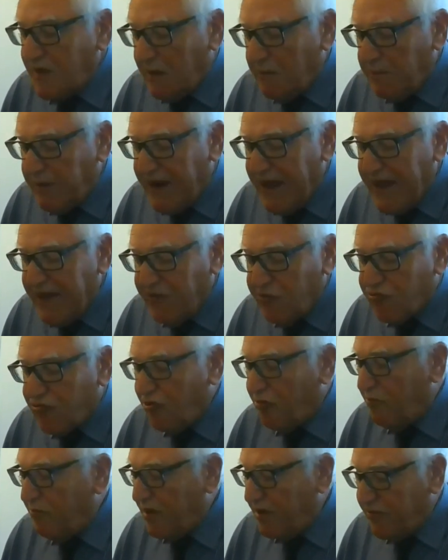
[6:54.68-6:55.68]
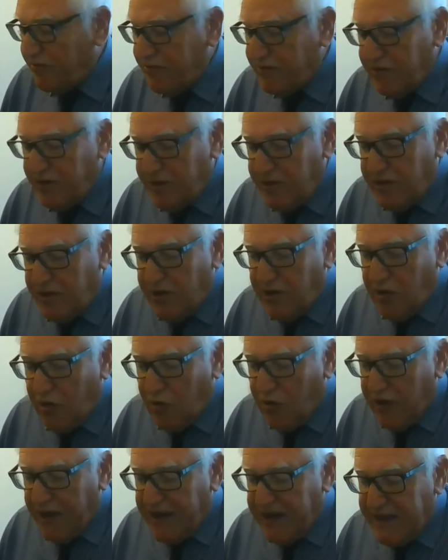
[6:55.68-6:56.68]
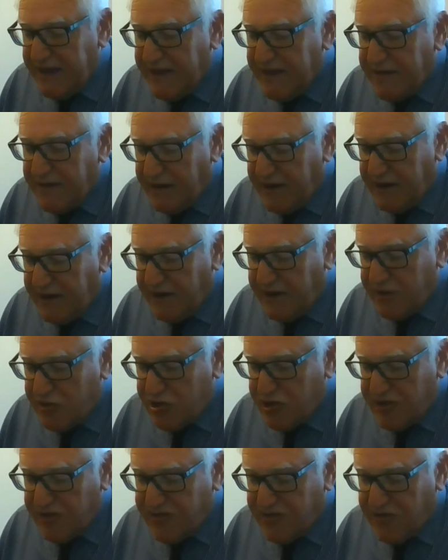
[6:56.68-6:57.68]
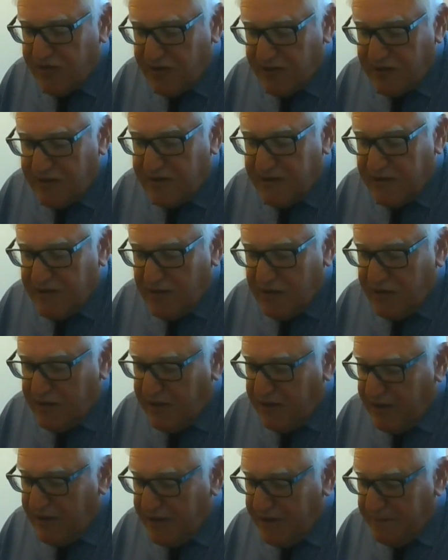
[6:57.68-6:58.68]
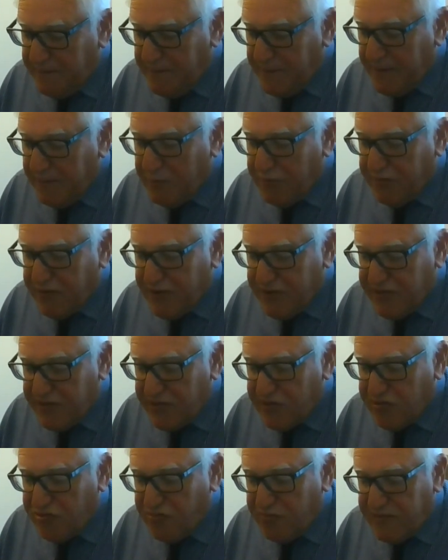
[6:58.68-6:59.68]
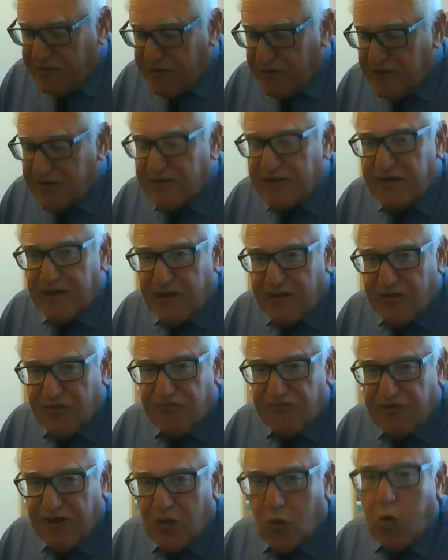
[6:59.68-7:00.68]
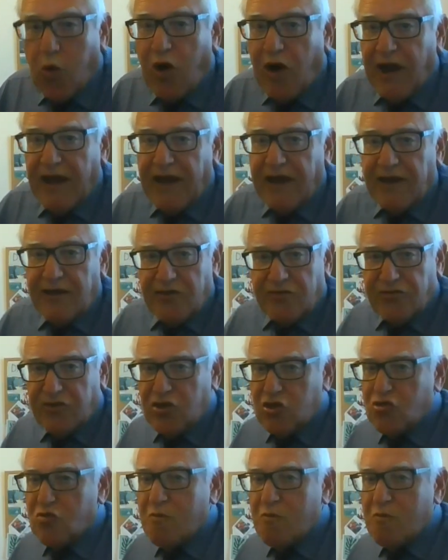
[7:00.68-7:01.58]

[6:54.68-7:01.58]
Playing the trombone or any largish brass instrument does require that you